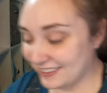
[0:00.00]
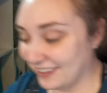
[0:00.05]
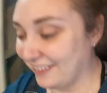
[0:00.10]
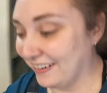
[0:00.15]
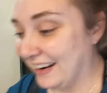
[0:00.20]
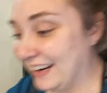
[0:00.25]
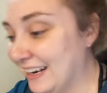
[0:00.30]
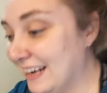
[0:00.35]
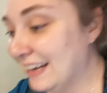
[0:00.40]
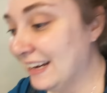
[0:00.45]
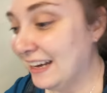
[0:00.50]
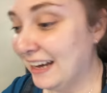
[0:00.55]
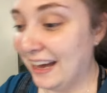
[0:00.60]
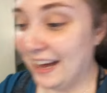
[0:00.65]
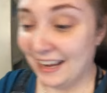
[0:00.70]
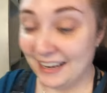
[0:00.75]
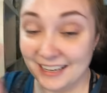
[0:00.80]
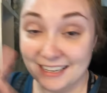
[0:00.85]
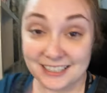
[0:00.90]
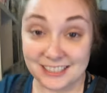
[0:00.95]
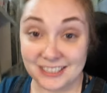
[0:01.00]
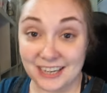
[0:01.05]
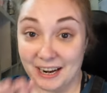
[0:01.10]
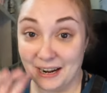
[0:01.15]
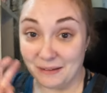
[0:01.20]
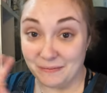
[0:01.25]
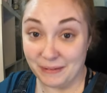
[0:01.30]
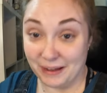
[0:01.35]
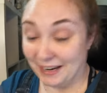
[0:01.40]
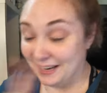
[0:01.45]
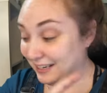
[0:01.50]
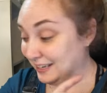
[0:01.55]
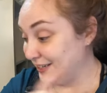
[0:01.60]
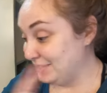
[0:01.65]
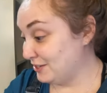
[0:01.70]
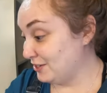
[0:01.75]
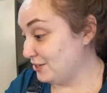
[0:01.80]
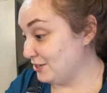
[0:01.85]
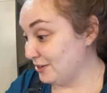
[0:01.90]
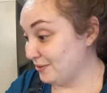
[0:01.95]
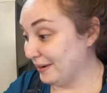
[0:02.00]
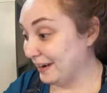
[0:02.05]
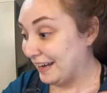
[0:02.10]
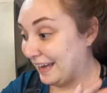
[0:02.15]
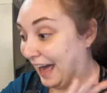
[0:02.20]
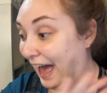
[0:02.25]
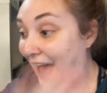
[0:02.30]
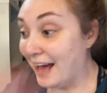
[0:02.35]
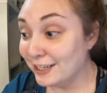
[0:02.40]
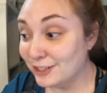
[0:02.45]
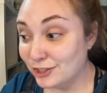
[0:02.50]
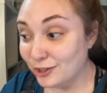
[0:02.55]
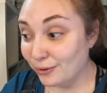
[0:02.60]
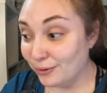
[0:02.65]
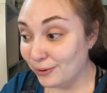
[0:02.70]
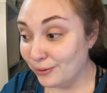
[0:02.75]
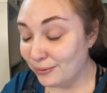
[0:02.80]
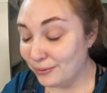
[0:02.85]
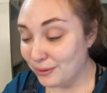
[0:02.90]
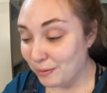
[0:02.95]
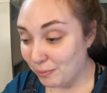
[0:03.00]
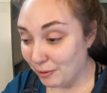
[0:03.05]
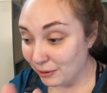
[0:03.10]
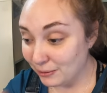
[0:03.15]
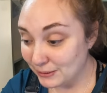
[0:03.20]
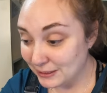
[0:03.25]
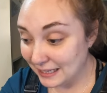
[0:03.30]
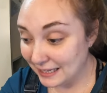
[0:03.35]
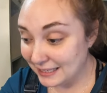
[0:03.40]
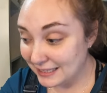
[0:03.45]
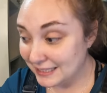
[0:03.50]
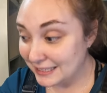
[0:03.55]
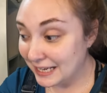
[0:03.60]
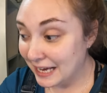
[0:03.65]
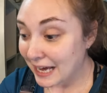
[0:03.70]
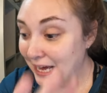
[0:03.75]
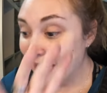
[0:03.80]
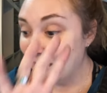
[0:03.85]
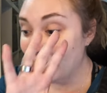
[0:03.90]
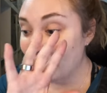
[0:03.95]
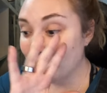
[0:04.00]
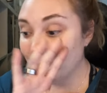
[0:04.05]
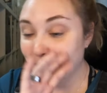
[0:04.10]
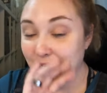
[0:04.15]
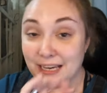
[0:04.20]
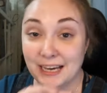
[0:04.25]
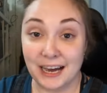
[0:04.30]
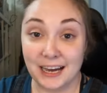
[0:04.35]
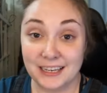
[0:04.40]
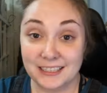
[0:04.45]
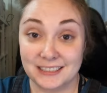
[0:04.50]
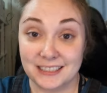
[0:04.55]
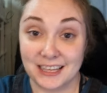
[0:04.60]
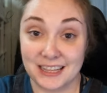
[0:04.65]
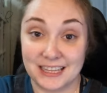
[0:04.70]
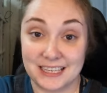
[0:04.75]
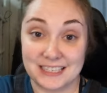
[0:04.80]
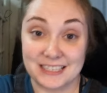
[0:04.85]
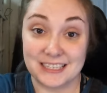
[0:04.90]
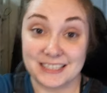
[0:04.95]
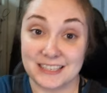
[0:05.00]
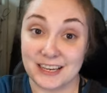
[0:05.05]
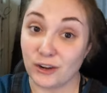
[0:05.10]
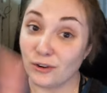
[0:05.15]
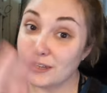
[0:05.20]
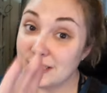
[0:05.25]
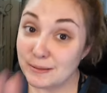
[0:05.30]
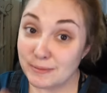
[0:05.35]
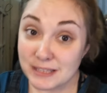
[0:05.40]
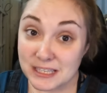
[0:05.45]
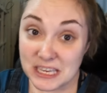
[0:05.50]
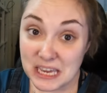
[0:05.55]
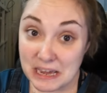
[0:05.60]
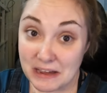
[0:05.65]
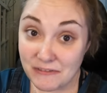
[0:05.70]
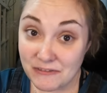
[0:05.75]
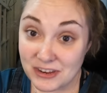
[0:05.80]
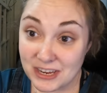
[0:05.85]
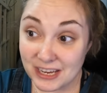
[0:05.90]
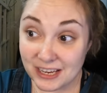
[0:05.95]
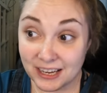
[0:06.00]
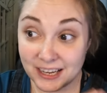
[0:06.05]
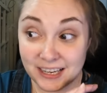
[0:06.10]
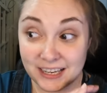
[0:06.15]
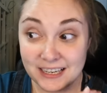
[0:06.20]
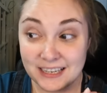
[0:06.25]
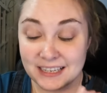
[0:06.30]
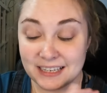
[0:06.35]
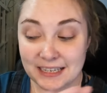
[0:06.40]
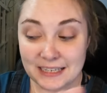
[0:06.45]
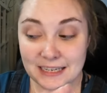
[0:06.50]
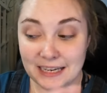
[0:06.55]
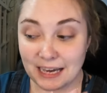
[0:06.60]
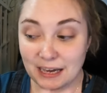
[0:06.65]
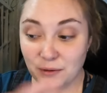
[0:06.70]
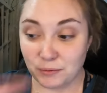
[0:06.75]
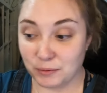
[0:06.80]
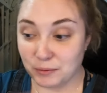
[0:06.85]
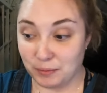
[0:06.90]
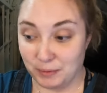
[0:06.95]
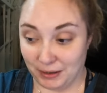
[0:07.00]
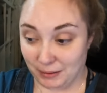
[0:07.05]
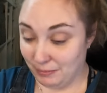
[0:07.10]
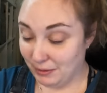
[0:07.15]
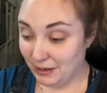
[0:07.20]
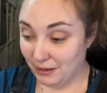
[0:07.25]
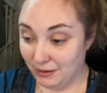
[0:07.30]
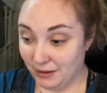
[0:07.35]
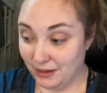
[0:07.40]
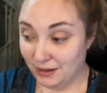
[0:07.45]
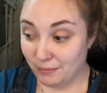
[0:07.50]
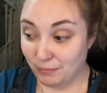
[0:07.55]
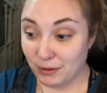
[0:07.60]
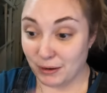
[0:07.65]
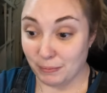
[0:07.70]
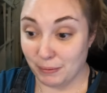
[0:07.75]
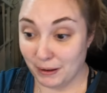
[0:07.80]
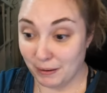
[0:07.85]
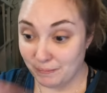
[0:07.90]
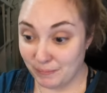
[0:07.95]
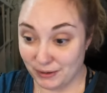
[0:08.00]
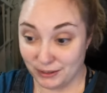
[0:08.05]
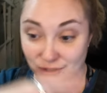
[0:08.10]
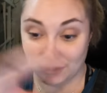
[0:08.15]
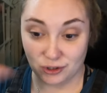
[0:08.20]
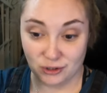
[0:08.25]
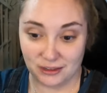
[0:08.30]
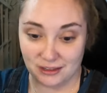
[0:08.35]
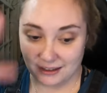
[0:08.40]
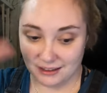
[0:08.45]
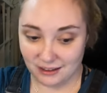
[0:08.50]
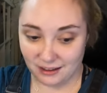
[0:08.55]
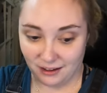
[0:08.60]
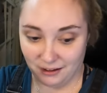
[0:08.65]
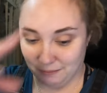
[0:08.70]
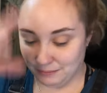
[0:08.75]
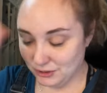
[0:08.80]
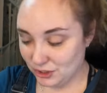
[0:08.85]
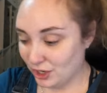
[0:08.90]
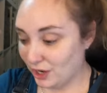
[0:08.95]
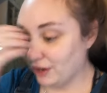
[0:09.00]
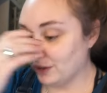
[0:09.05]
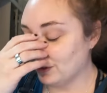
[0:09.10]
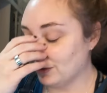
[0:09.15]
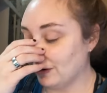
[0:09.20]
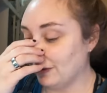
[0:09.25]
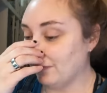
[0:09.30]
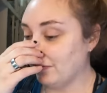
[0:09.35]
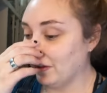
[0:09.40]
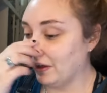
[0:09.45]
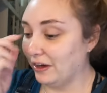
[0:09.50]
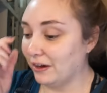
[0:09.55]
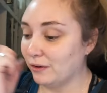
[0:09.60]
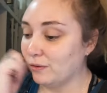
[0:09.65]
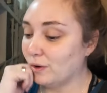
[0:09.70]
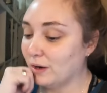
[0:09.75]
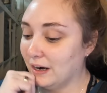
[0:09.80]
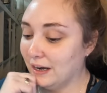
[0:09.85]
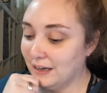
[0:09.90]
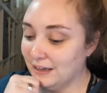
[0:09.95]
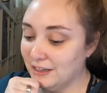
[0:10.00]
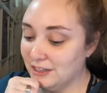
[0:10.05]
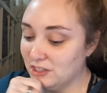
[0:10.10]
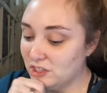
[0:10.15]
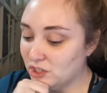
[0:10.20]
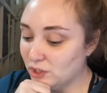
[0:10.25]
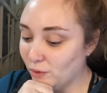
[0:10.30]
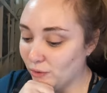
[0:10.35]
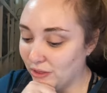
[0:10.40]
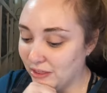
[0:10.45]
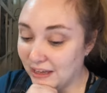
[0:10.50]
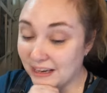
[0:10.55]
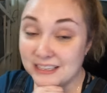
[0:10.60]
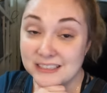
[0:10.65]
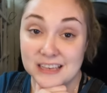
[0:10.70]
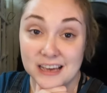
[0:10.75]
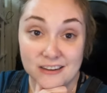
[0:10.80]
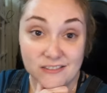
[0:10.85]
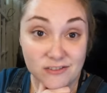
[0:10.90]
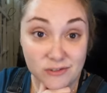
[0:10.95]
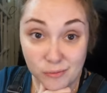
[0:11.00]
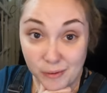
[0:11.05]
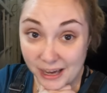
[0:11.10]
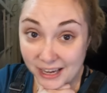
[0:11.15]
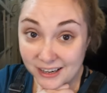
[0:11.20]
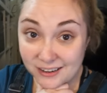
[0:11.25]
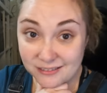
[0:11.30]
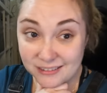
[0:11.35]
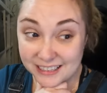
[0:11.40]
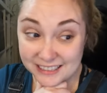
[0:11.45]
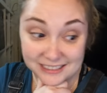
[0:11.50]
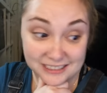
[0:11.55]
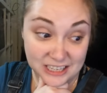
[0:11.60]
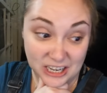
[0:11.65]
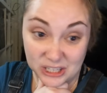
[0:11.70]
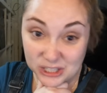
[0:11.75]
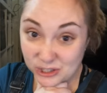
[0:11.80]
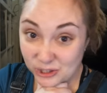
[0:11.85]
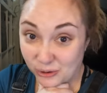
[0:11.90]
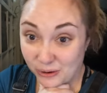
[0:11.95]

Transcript: All right. I need to shut up and I need to do and I can't show you the process because this is a Christmas gift. It was a bit of bit of but I'll show the I'm sure I'll do a vlog where I show the things I've made and such.